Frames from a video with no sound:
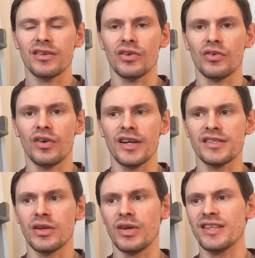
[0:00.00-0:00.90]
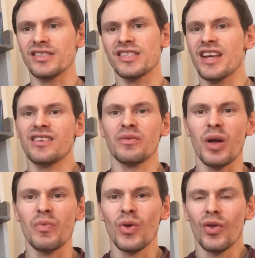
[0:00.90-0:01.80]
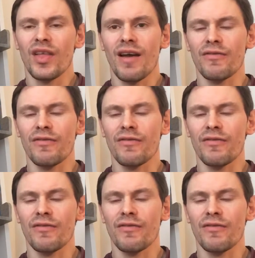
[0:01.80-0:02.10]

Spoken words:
All right, so as I said, I'm not that